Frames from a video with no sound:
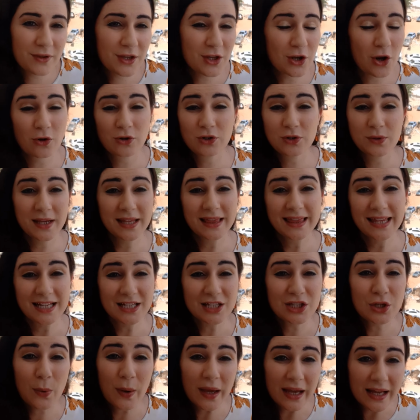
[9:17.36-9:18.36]
doing things
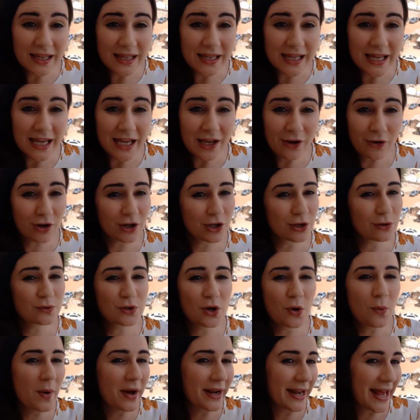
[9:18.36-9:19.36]
quickly, or you
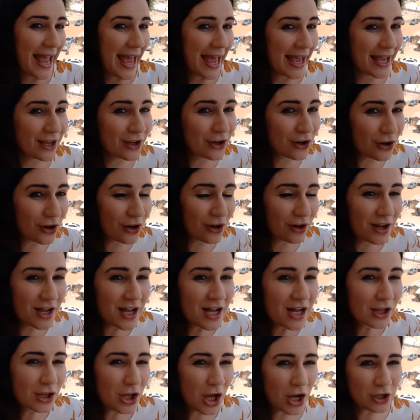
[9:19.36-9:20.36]
don't want to hang your
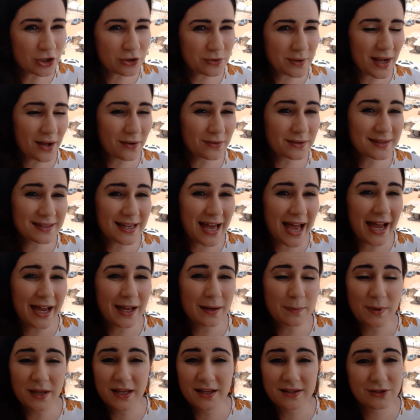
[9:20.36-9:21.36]
laundry
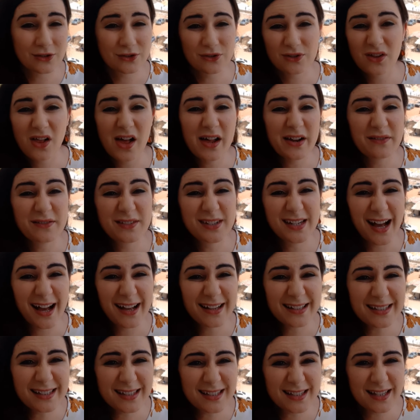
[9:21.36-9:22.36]
outside because there's a lot of
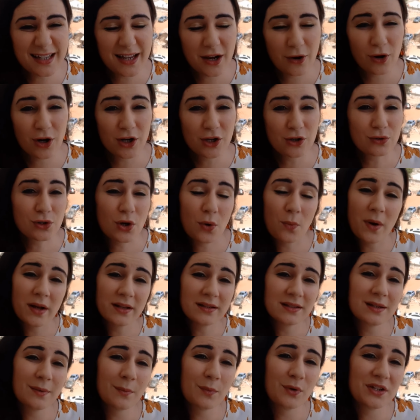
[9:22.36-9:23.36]
dust, or you don't want
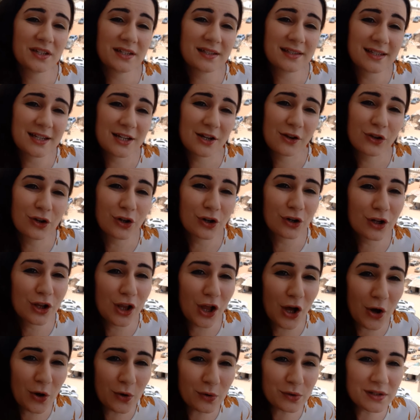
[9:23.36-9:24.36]
someone to steal your
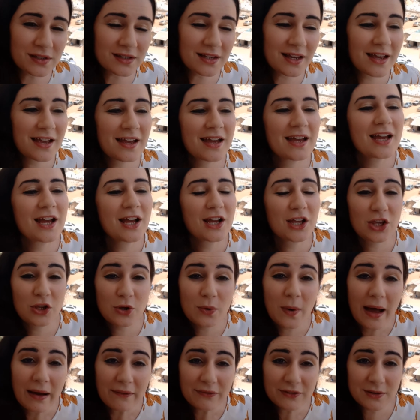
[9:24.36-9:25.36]
clothes, you
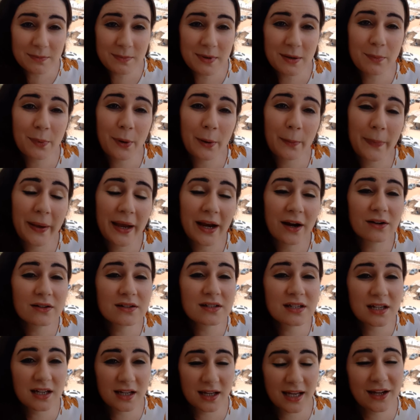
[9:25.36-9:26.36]
have to be prepared
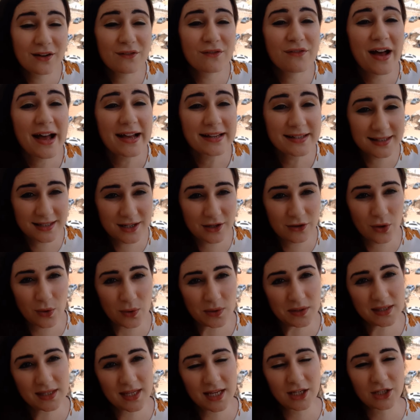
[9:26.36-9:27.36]
to invest in
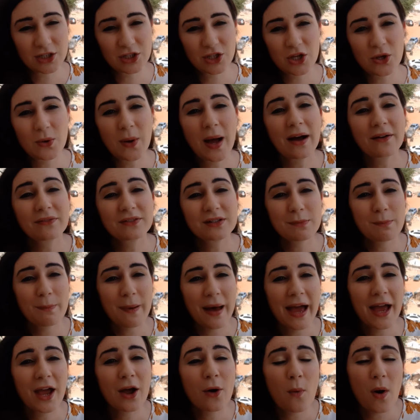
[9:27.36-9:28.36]
those things. So you have to
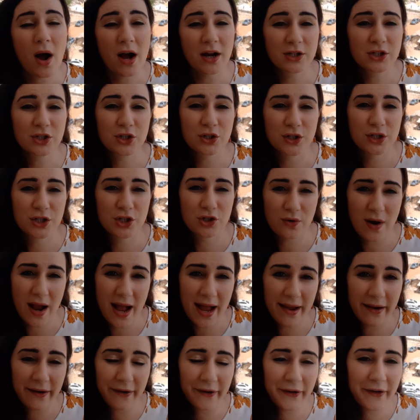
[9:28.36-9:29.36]
buy a washer and
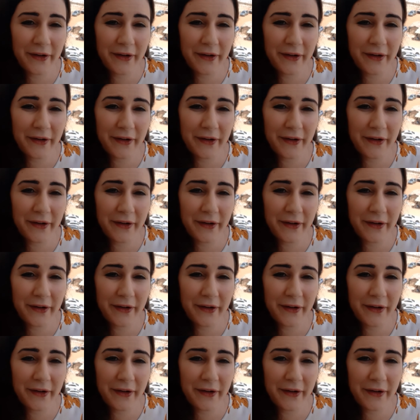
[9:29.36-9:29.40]
dryer.